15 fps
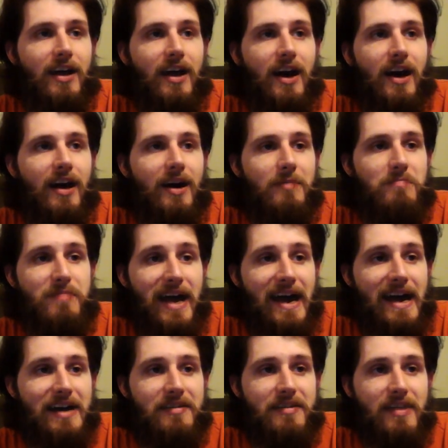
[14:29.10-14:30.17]

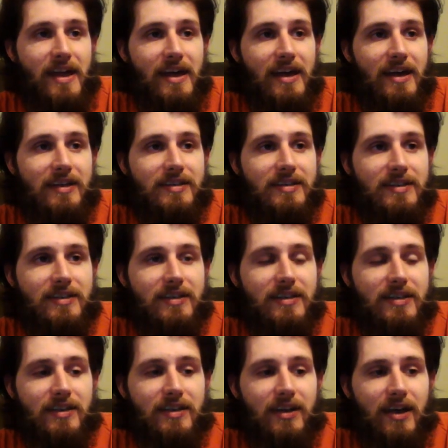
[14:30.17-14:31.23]
bad that
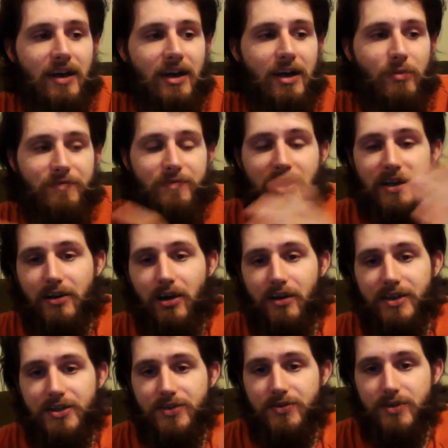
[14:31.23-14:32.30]
I'm getting all
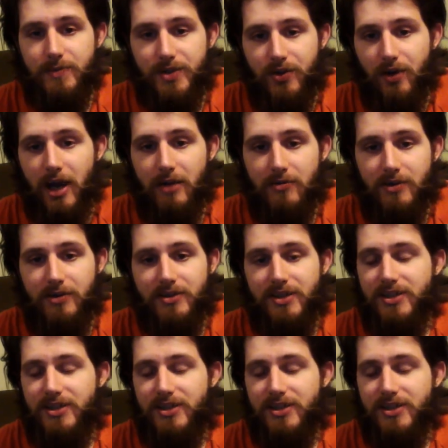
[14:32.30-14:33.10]
these new subscribers.